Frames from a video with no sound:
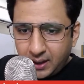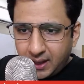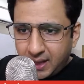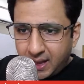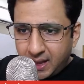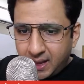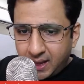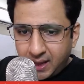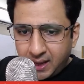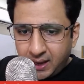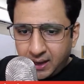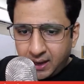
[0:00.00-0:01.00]

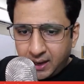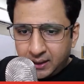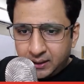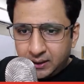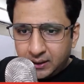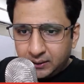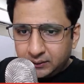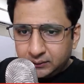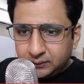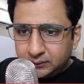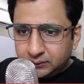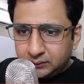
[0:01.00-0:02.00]
and
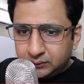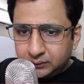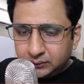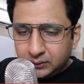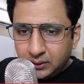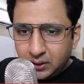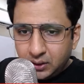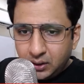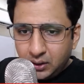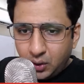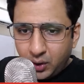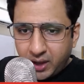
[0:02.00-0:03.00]

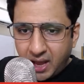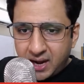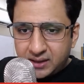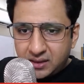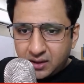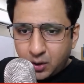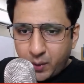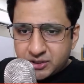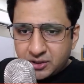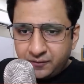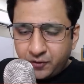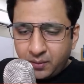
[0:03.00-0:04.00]
Okay, and there's a
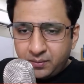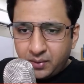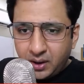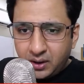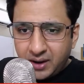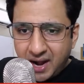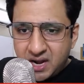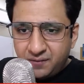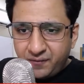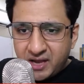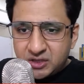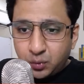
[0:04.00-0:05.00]
question from Random
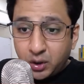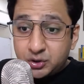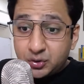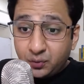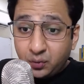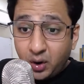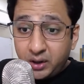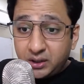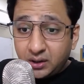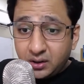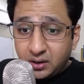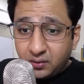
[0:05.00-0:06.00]
Minds. What
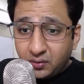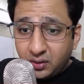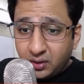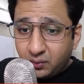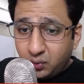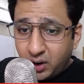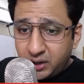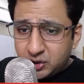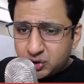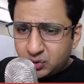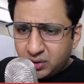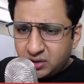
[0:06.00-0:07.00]

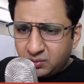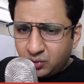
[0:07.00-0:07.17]
should is